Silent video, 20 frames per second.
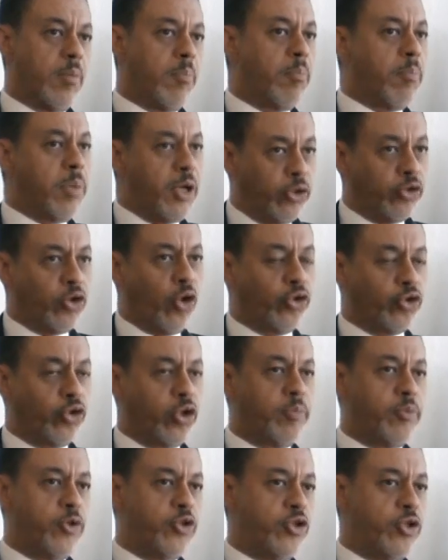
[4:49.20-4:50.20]
but it's also
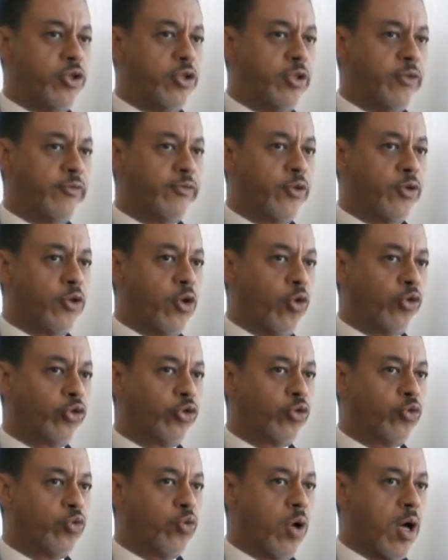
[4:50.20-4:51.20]
an opportunity for
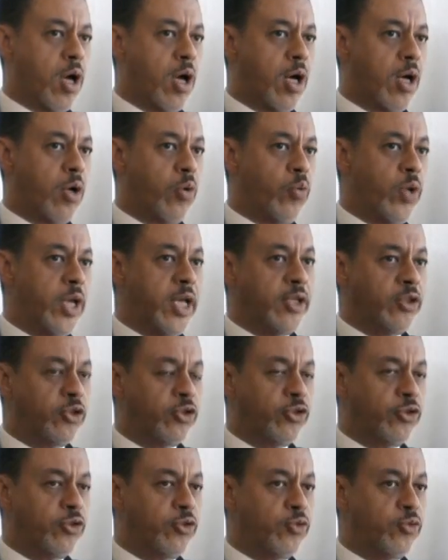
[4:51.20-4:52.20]
those who are willing
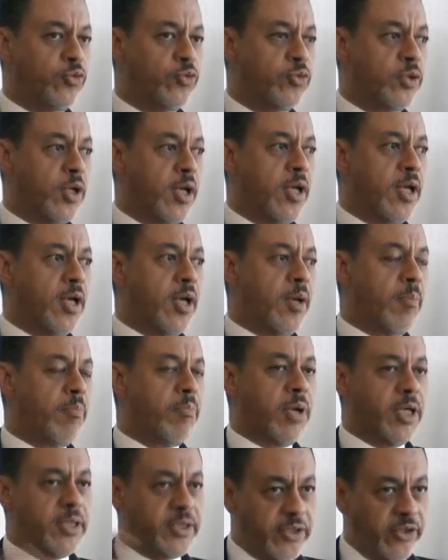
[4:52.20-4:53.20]
to
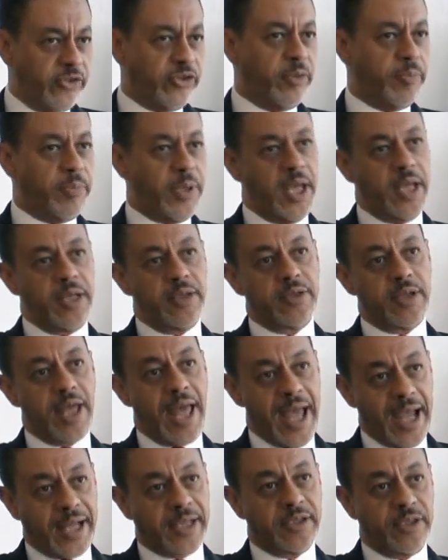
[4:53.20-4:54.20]
participate
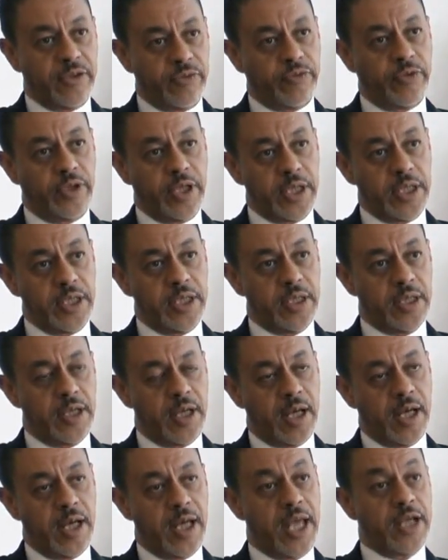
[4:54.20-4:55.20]
actively
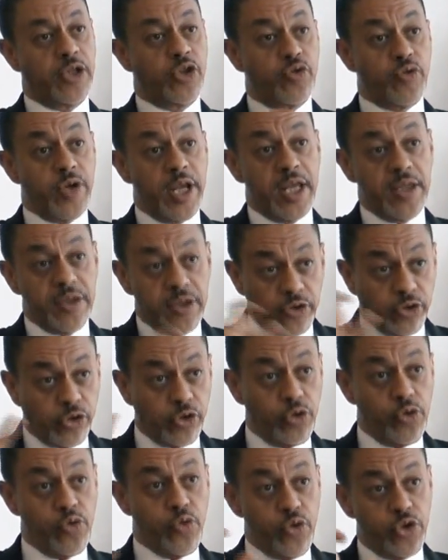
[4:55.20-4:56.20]
and create the
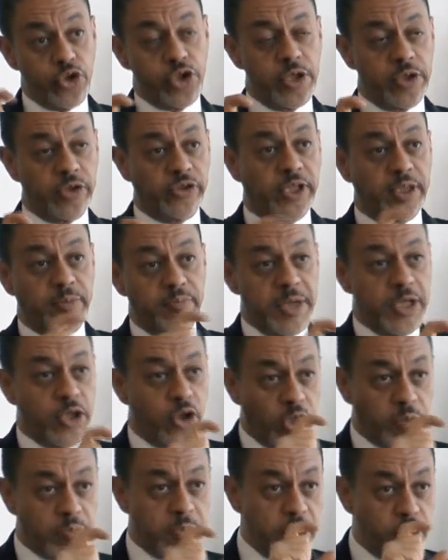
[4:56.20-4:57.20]
solutions that may
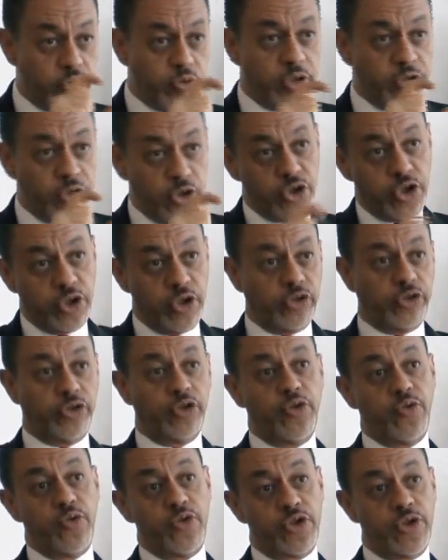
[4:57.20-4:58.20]
not be traditional
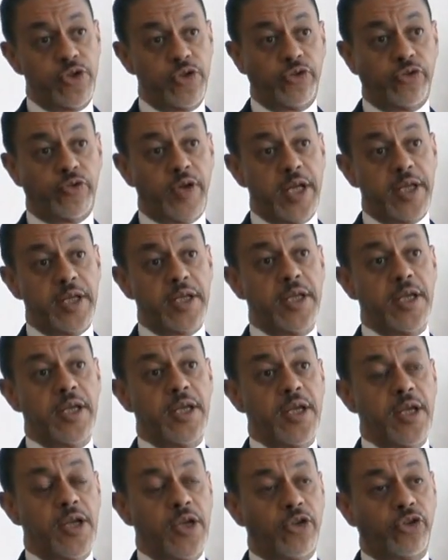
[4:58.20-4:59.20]
solutions, right?
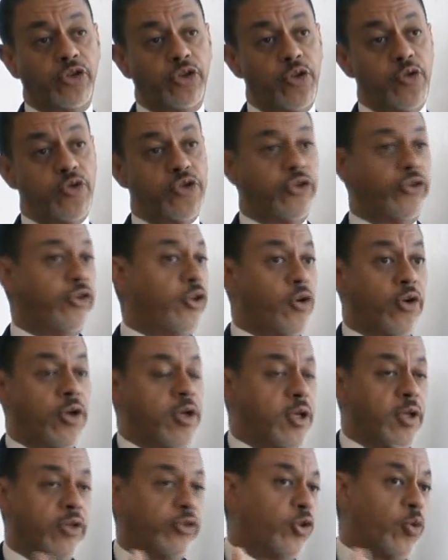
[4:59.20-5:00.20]
solutions,
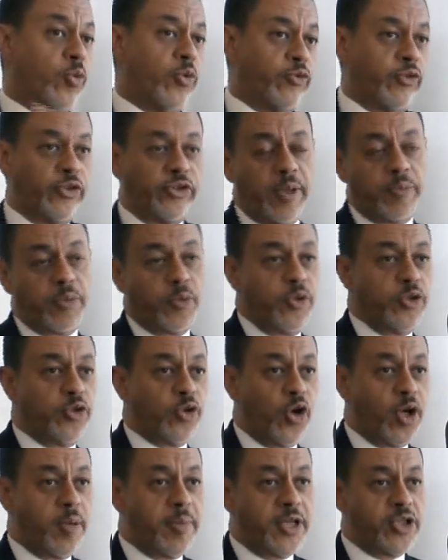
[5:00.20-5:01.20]
so for example, when we
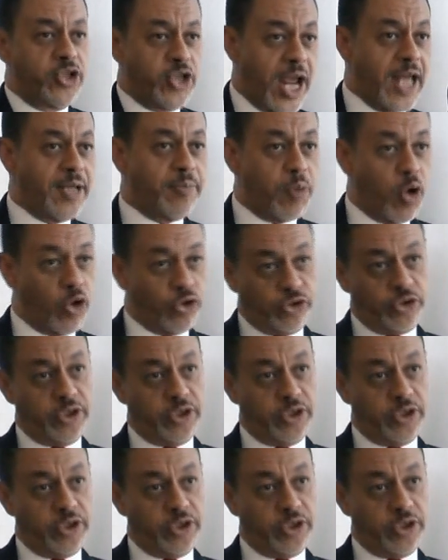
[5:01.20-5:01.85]
talk about chatbots